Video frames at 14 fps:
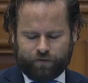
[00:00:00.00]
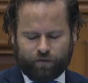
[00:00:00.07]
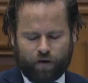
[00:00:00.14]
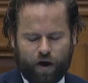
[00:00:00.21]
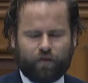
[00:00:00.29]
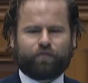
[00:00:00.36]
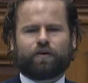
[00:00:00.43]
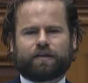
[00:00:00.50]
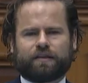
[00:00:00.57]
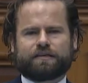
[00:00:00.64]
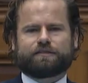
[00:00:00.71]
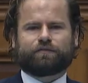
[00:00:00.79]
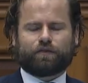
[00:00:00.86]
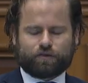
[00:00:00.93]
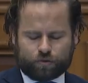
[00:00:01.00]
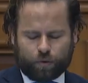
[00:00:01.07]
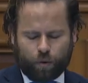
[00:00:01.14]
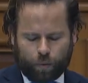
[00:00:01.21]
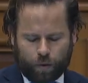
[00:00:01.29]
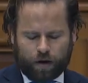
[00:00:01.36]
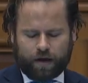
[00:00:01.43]
for offering these
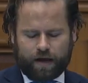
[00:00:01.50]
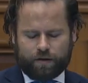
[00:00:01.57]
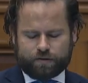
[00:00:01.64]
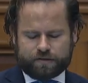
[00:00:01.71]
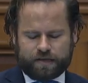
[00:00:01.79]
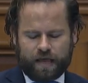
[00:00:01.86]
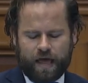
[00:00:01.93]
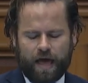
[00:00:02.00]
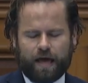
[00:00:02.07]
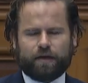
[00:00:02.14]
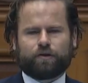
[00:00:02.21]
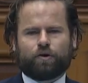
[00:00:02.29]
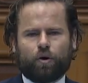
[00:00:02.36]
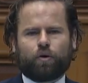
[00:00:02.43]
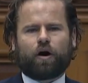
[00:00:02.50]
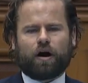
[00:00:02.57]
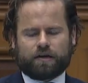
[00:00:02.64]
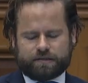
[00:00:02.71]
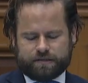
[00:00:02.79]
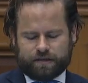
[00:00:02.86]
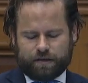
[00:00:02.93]
virtual workouts at no
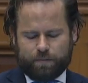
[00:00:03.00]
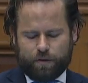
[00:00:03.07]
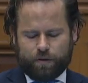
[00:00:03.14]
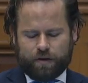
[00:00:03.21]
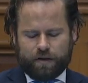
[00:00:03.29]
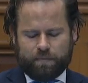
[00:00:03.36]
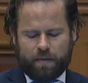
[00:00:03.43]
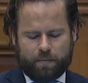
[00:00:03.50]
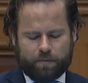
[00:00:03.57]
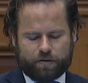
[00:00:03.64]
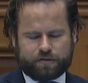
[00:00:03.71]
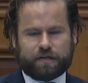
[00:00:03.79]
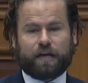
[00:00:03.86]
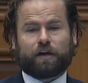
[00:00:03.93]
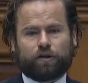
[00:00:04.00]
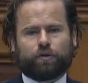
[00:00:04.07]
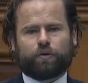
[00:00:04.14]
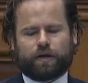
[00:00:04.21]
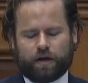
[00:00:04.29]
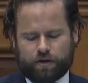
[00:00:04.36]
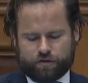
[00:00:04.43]
cost to community members,
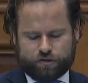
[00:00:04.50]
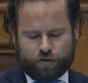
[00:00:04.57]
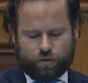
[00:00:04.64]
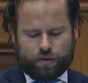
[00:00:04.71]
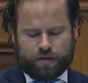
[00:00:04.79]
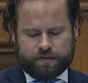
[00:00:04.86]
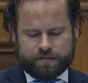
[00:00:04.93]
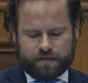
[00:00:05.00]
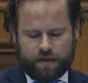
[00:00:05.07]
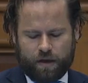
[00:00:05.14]
including our students.